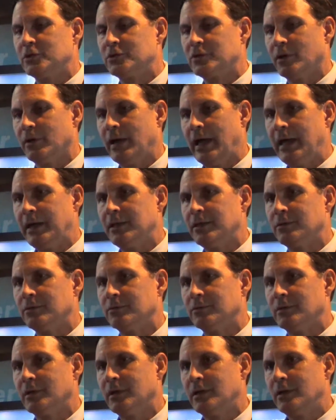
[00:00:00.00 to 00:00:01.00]
So how do
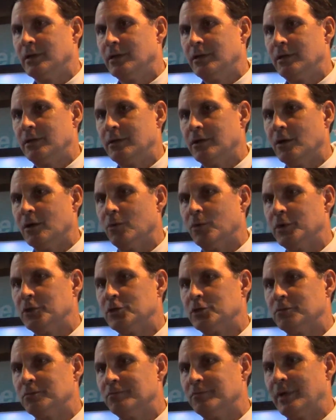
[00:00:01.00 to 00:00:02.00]
you know
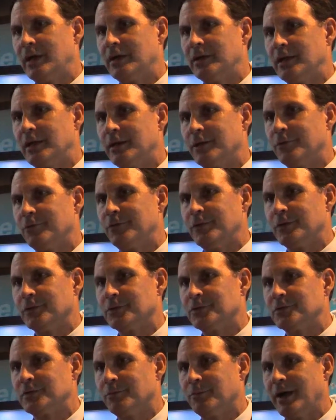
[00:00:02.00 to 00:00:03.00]
which metadata
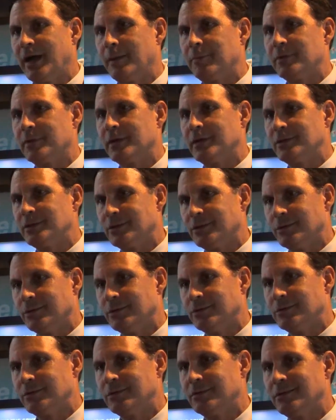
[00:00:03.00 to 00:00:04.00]
fields to populate to,
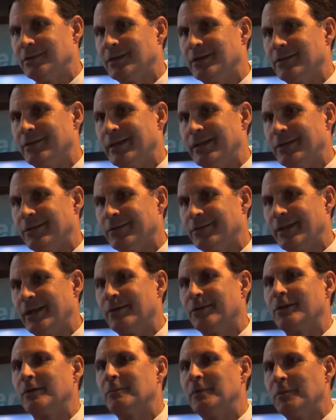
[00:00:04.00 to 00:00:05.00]
that
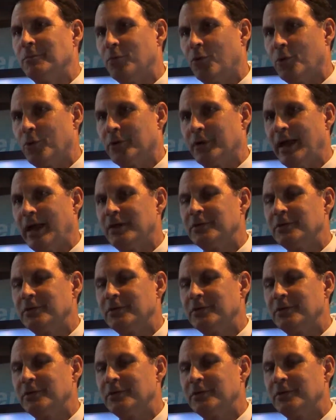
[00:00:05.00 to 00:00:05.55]
are going to be important?